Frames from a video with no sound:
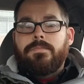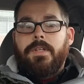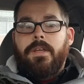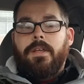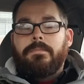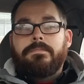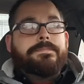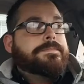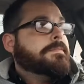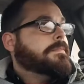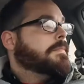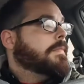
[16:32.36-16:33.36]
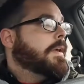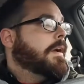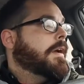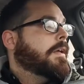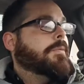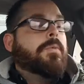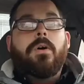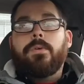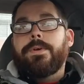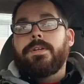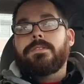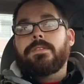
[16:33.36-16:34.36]
in uh, the
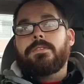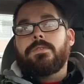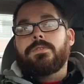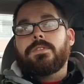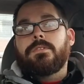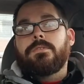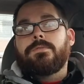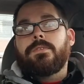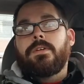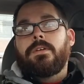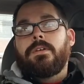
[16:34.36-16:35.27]
Walgreens exclusive.